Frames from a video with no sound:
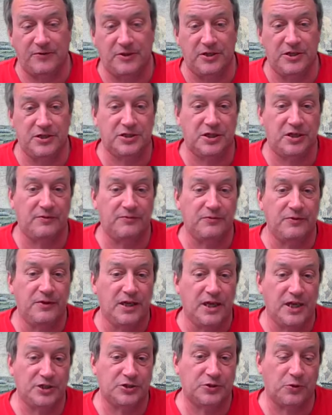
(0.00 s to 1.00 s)
definition of
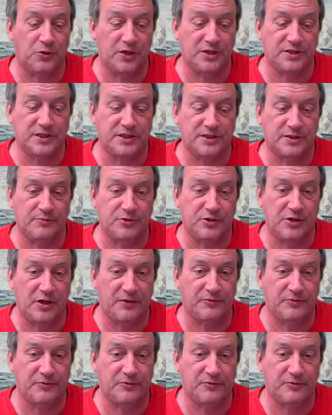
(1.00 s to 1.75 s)
historicism.